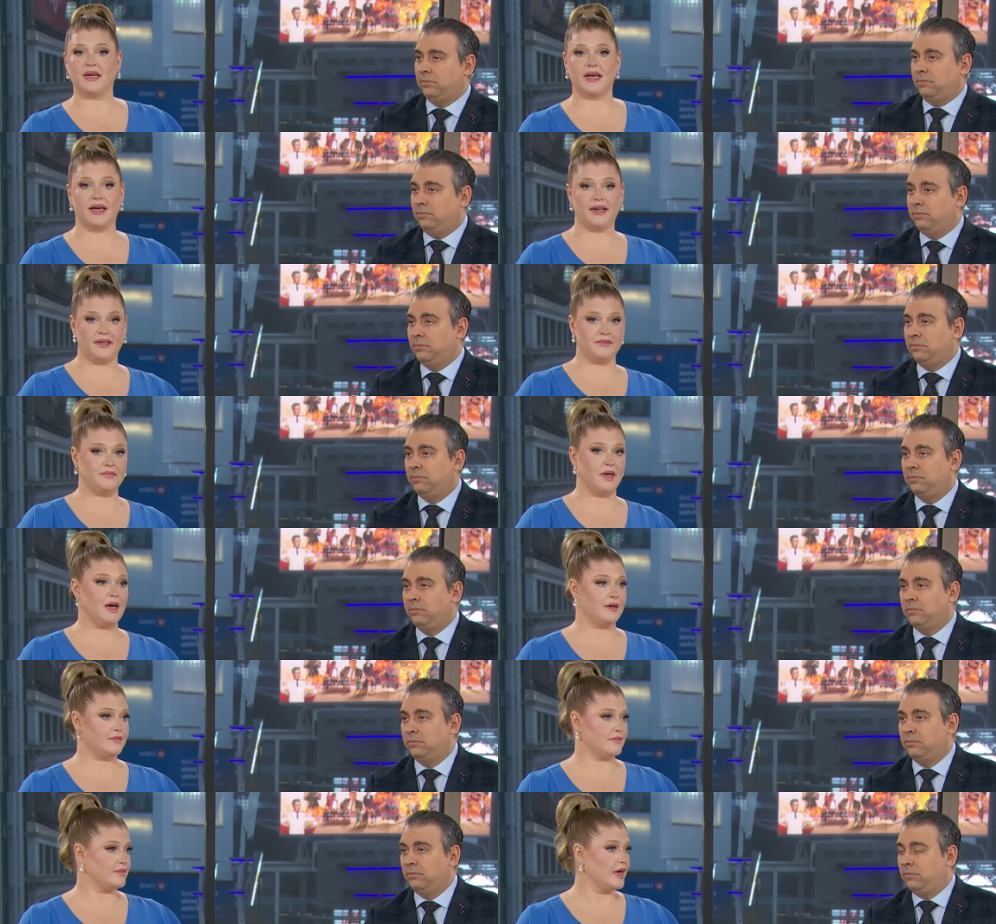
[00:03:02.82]
Speaker 1: I get it.
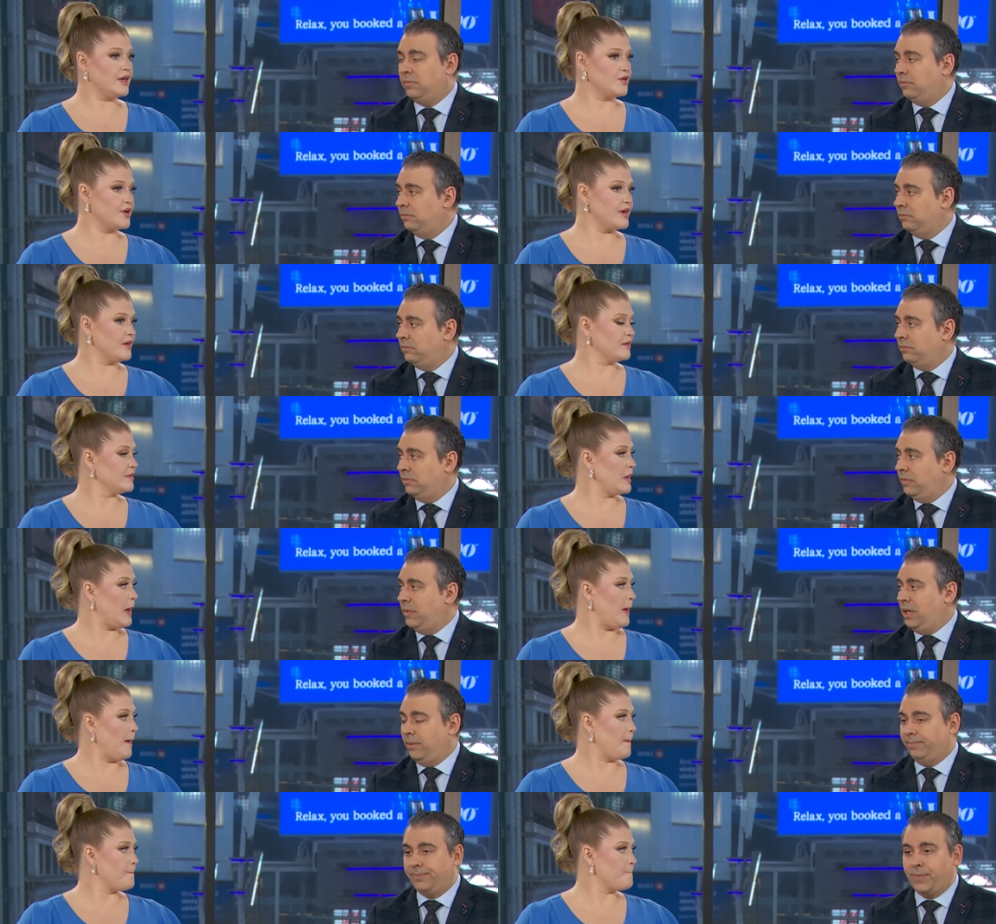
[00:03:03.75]
Yeah, I agree.
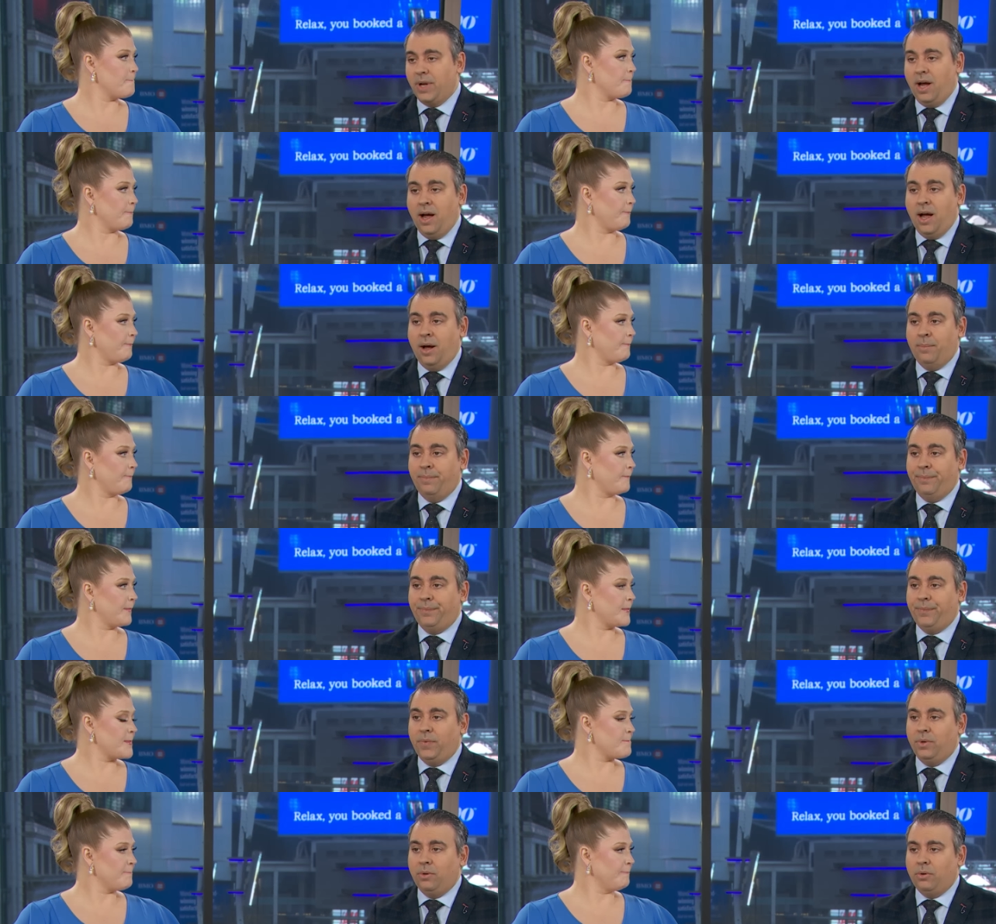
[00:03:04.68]
Speaker 2: Um,
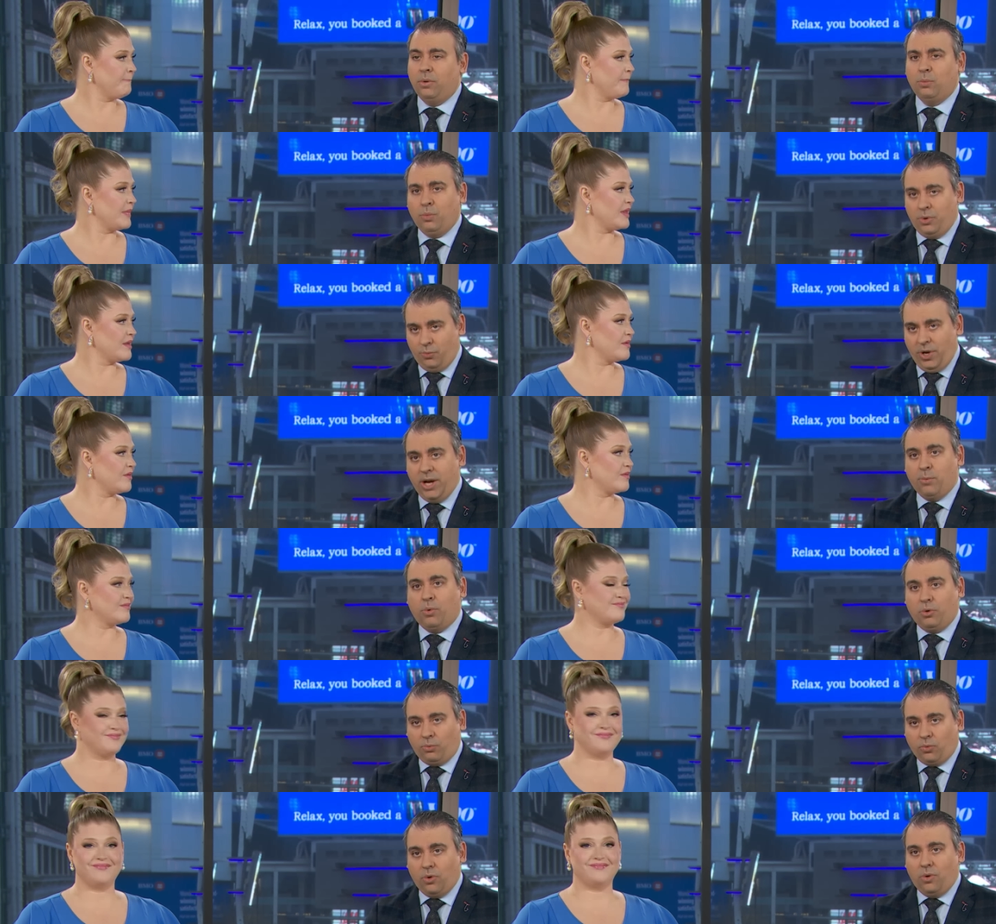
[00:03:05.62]
we,
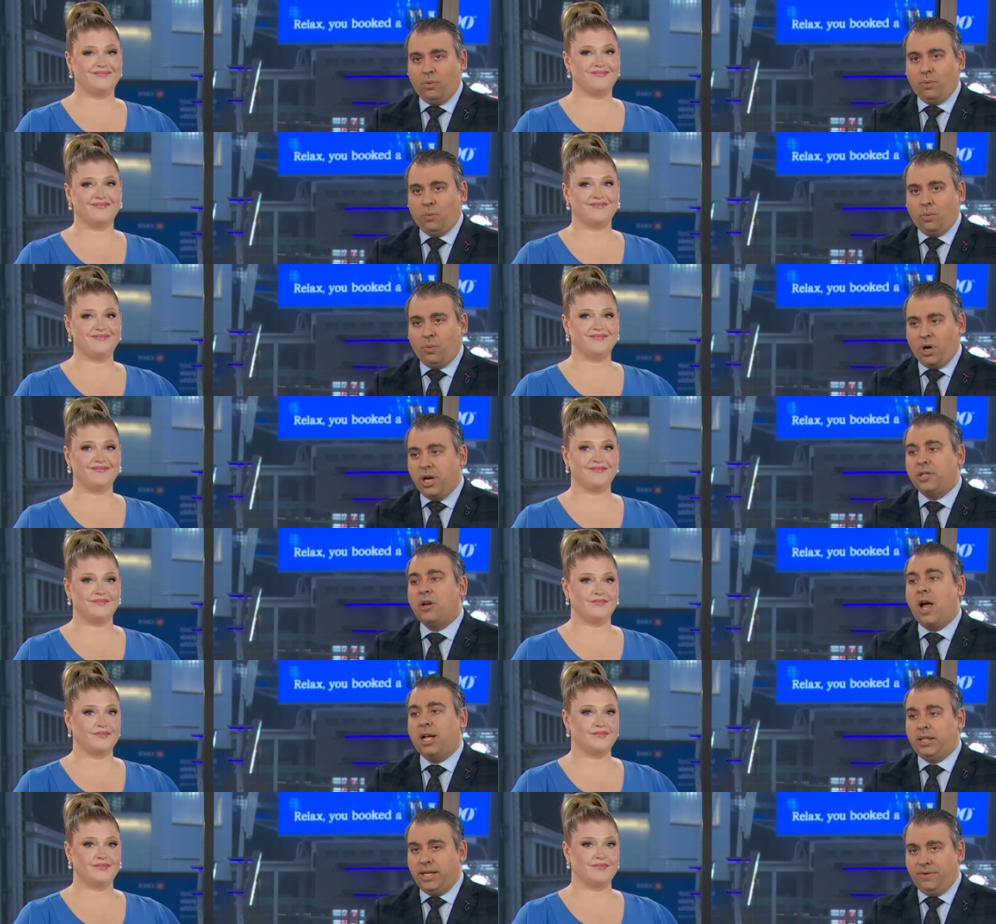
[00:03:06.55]
we, are going to
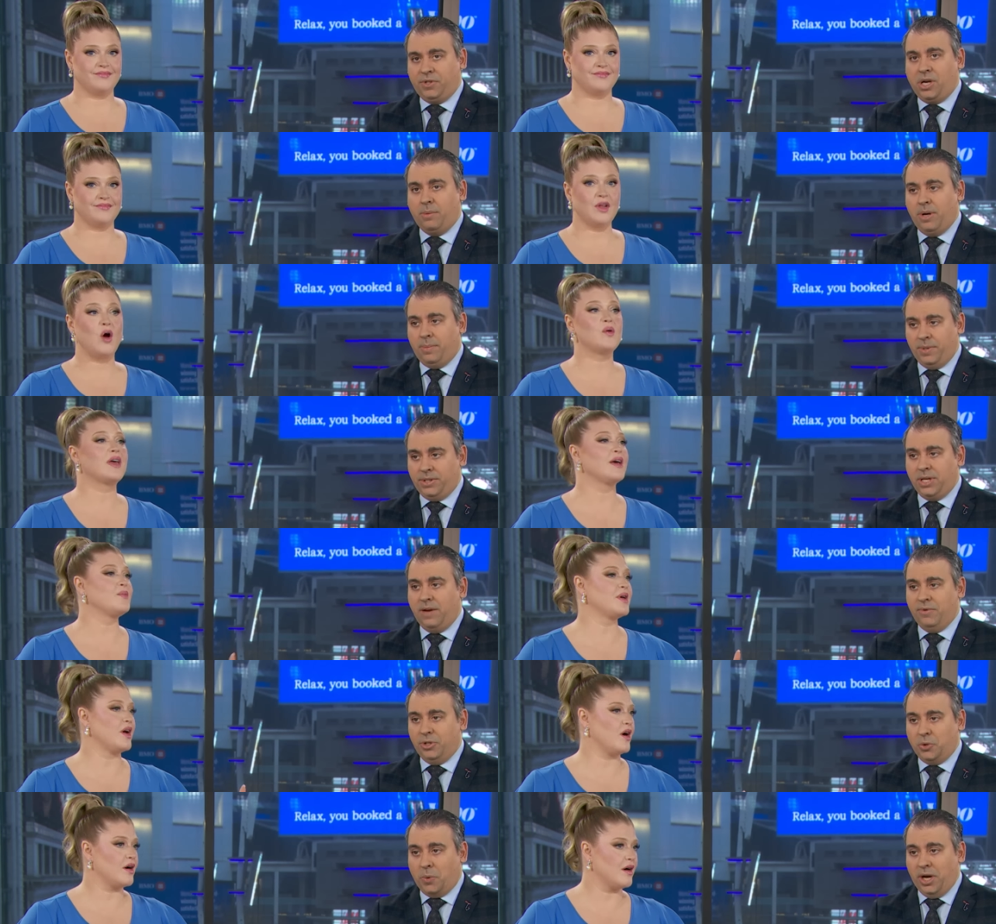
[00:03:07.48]
talk Leafs coming up okay, at
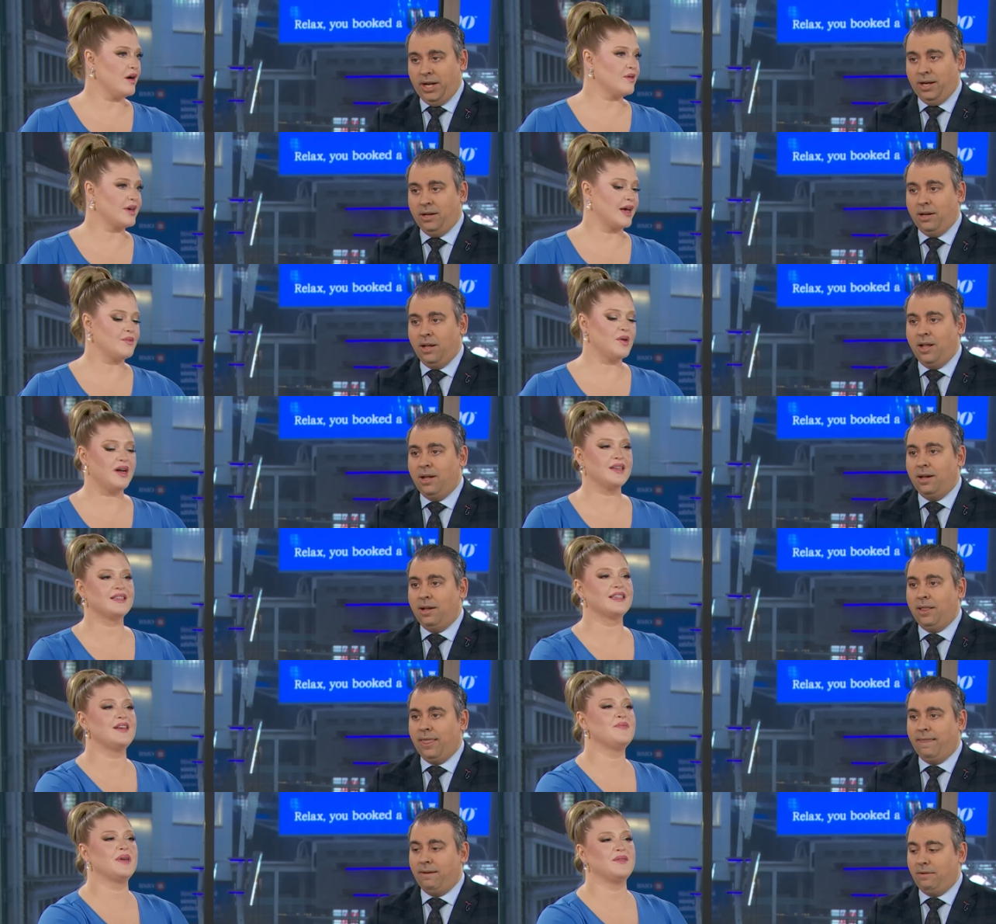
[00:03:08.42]
720.
Speaker 1: Okay, well, I'll
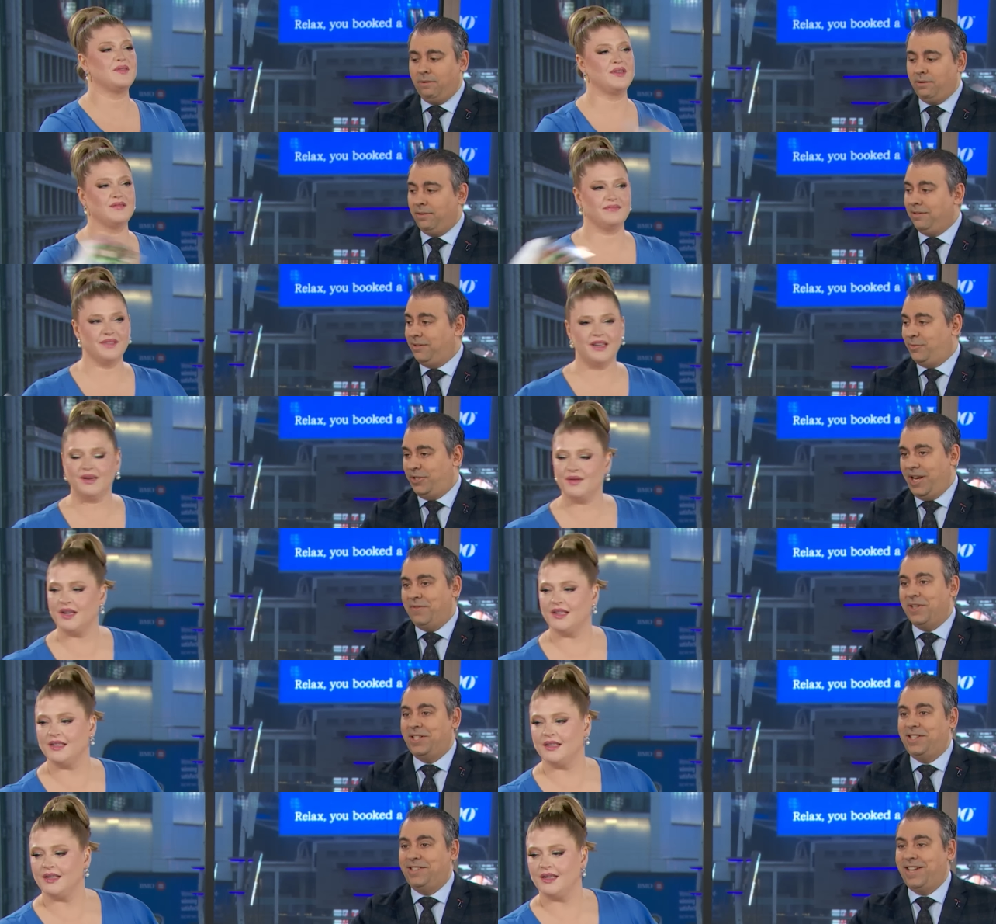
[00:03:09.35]
save it. Well, you know
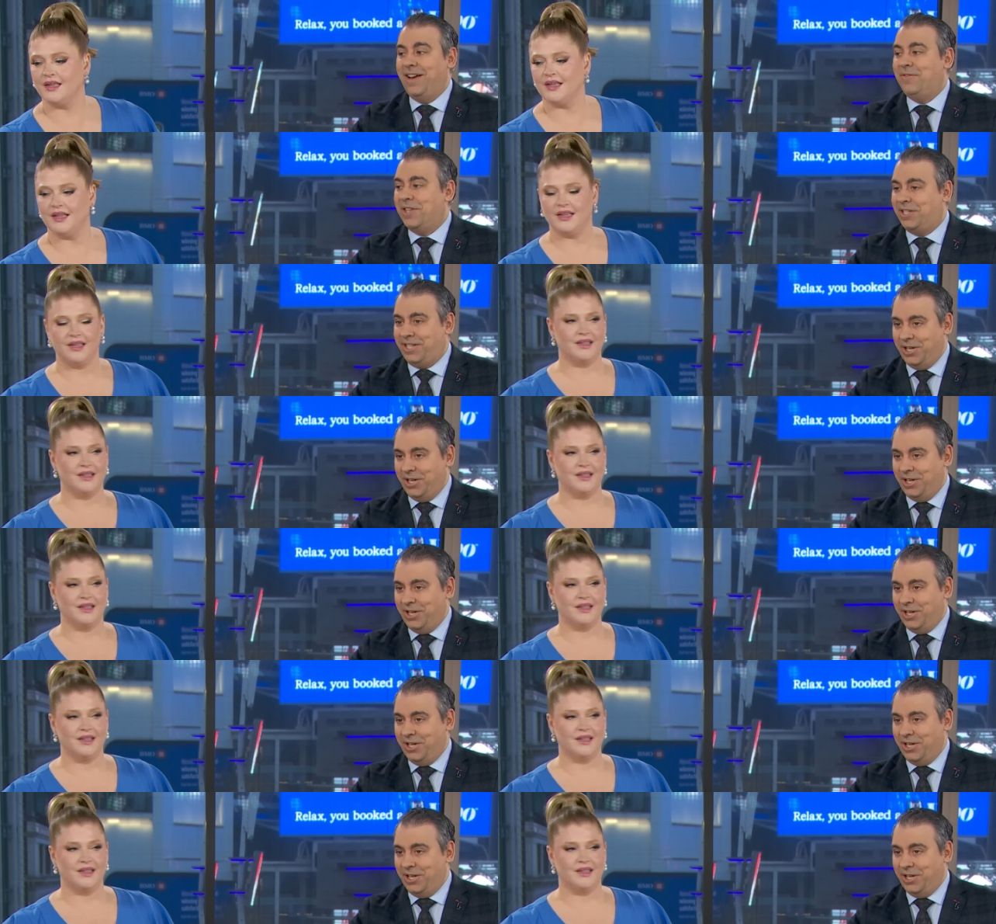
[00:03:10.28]
Save, the, save
Speaker 2: the